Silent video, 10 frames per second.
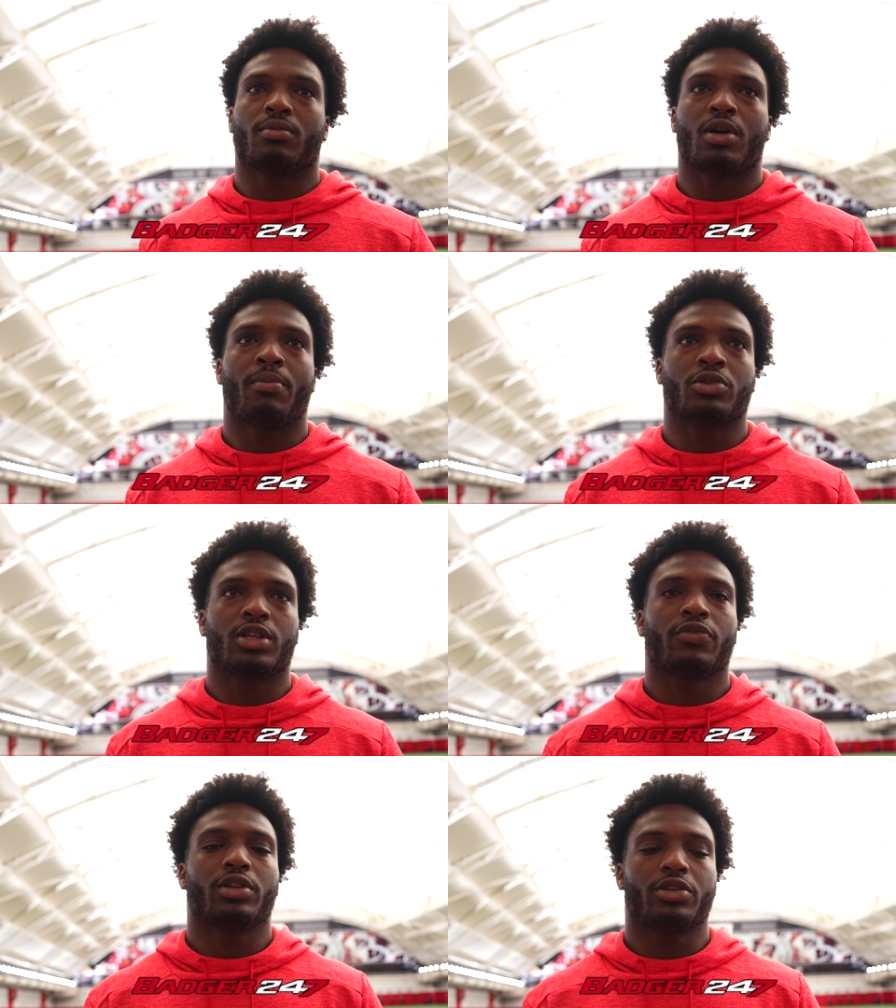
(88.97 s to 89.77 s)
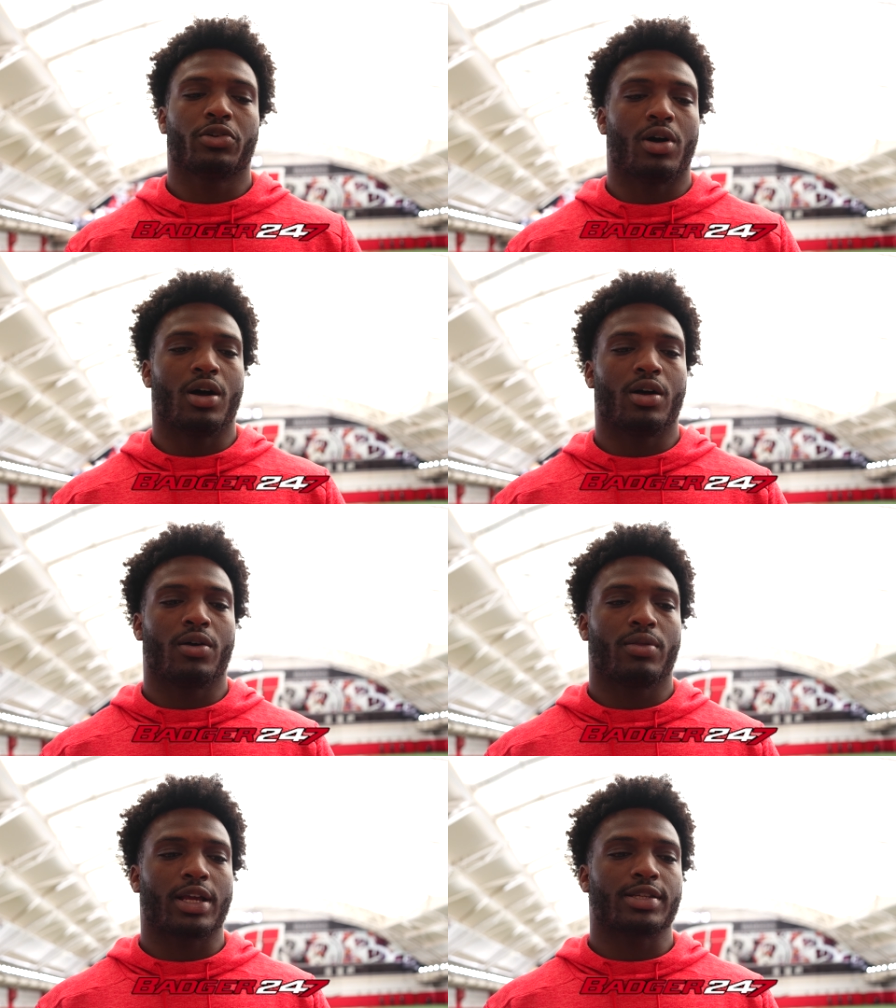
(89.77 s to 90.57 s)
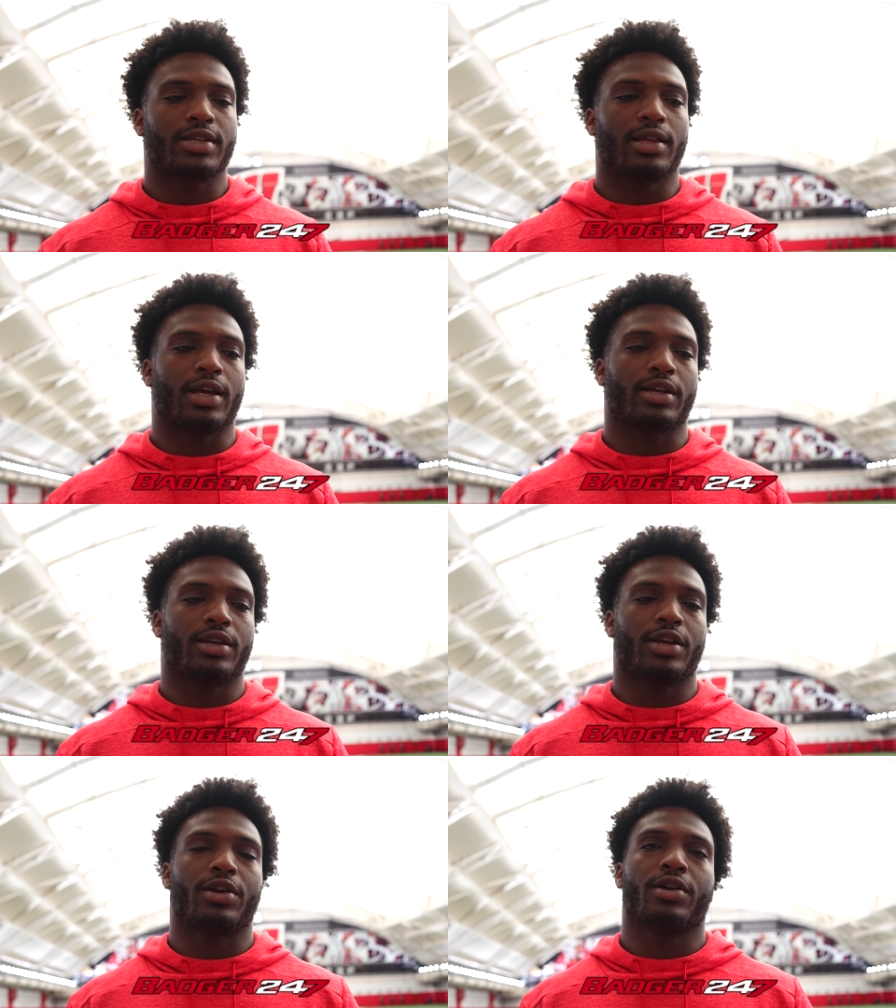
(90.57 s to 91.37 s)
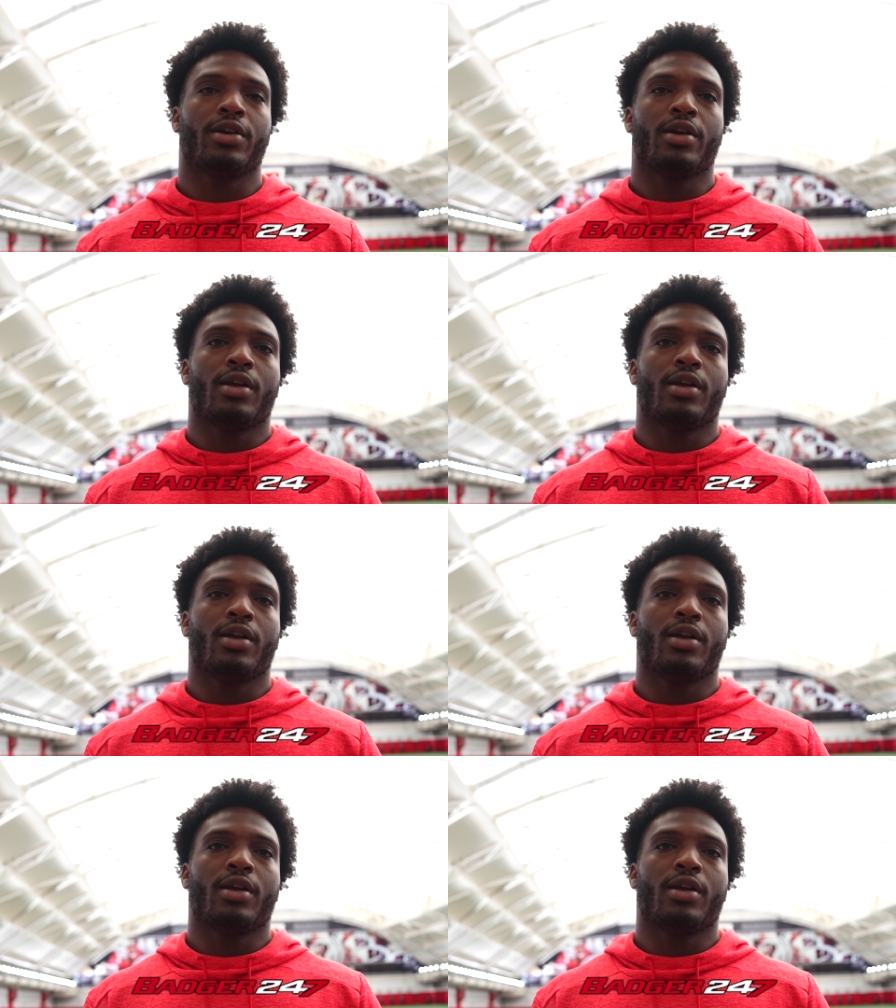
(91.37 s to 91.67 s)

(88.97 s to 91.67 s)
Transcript: Kind of I most definitely do. Uh, like I said, like here,